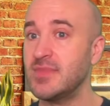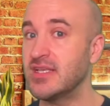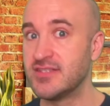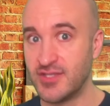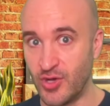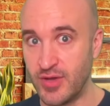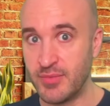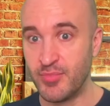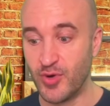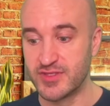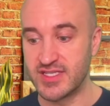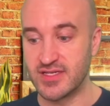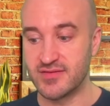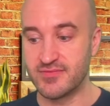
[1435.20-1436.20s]
It's not
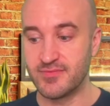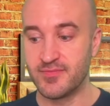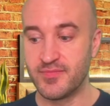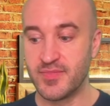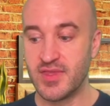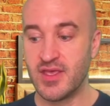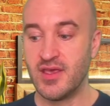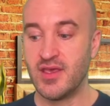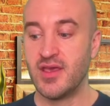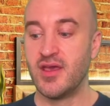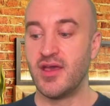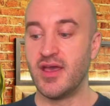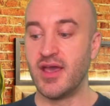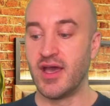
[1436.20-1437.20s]
important.
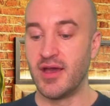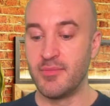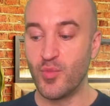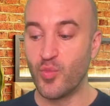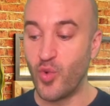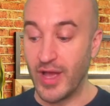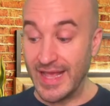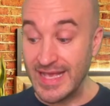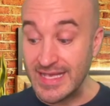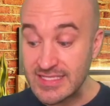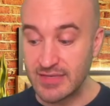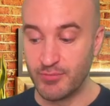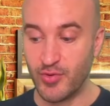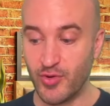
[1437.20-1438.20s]
What
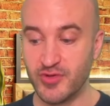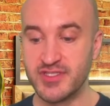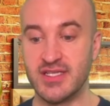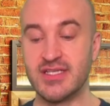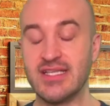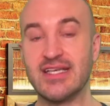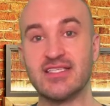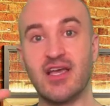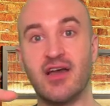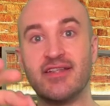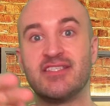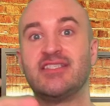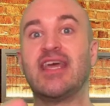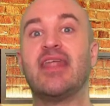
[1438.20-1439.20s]
is important is
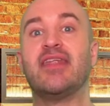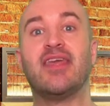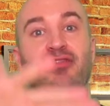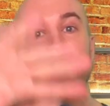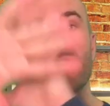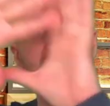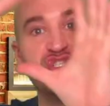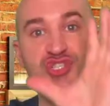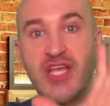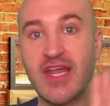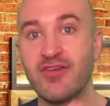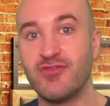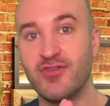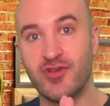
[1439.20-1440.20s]
understanding the
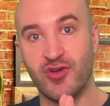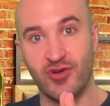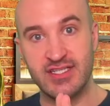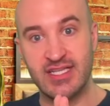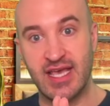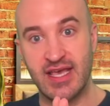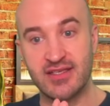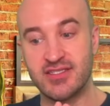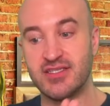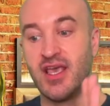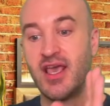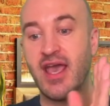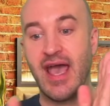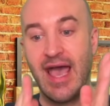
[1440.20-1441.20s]
general context
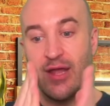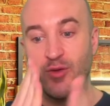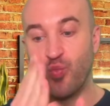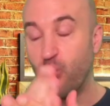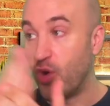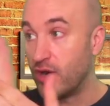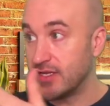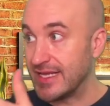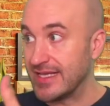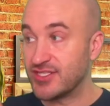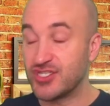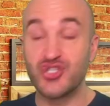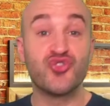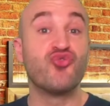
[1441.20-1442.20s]
and what
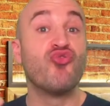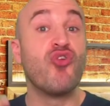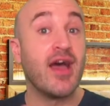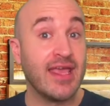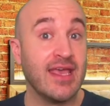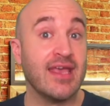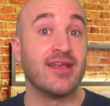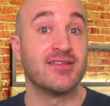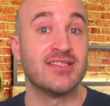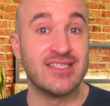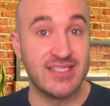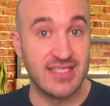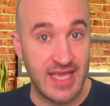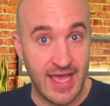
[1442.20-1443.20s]
it's trying
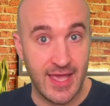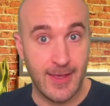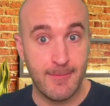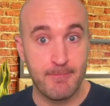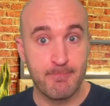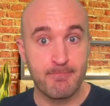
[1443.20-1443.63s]
to say.